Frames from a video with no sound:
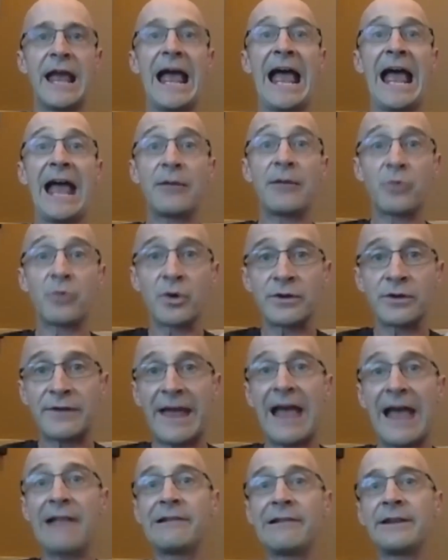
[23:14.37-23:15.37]
And we're
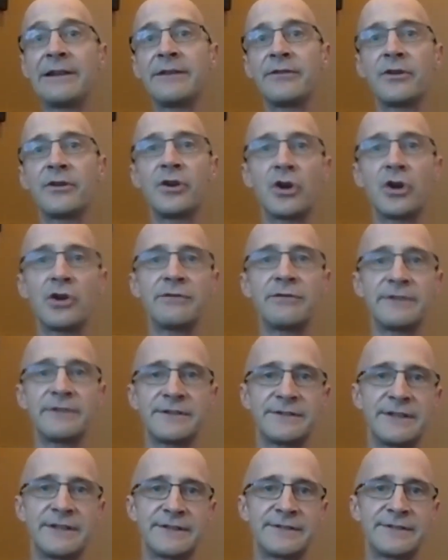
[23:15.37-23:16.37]
telling the nervous
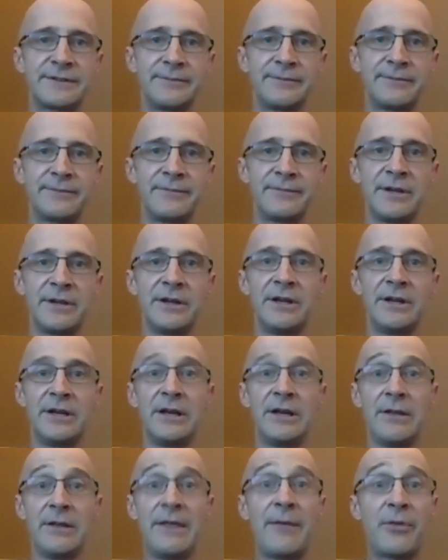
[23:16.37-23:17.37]
system
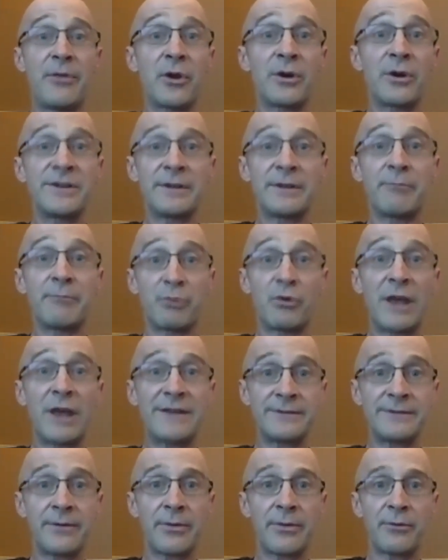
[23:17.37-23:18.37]
that there is a
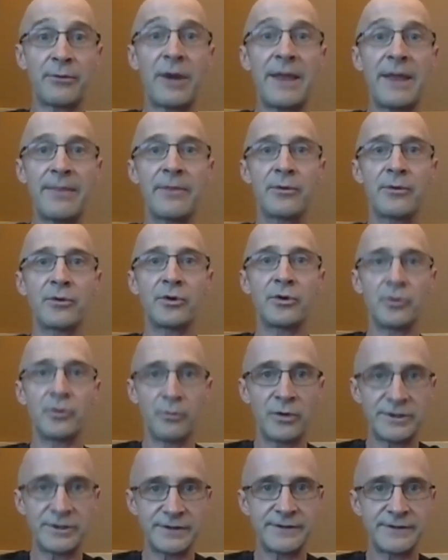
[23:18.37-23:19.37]
present threat in the room,
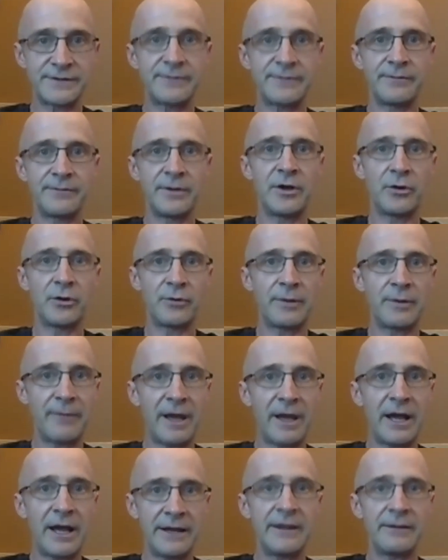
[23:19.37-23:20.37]
which is,
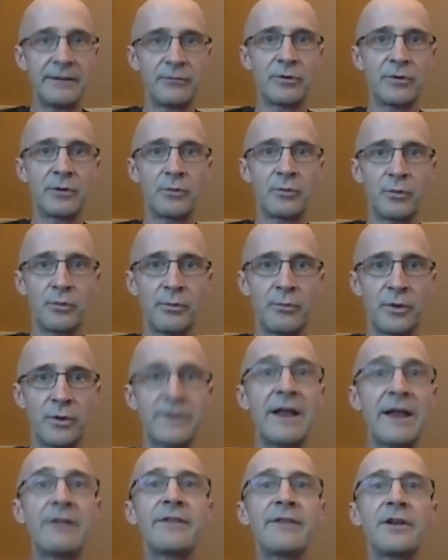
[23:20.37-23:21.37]
we're
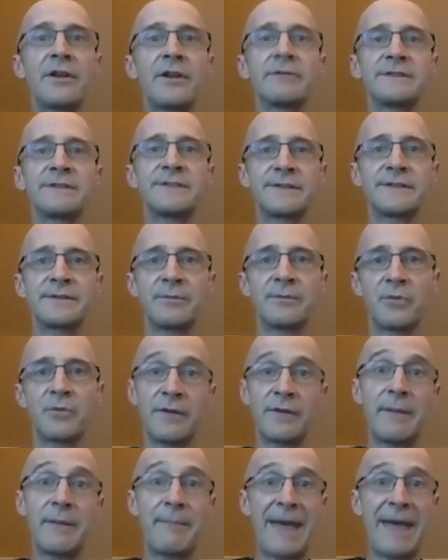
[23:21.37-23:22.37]
telling the nervous system we're
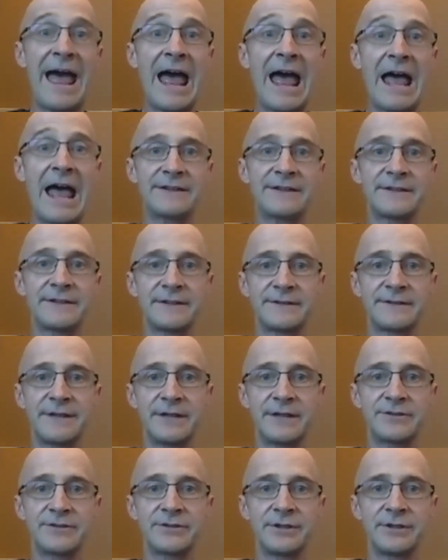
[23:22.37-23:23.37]
in the past,
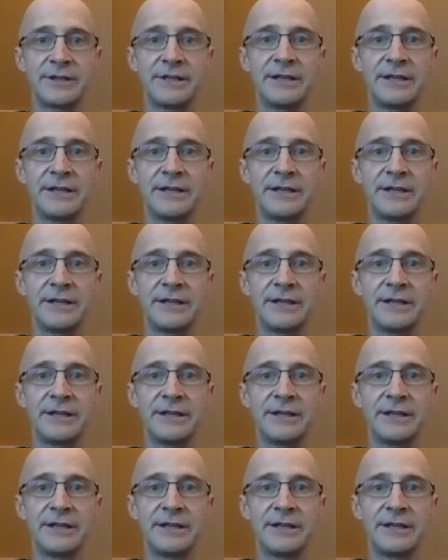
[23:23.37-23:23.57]
essentially.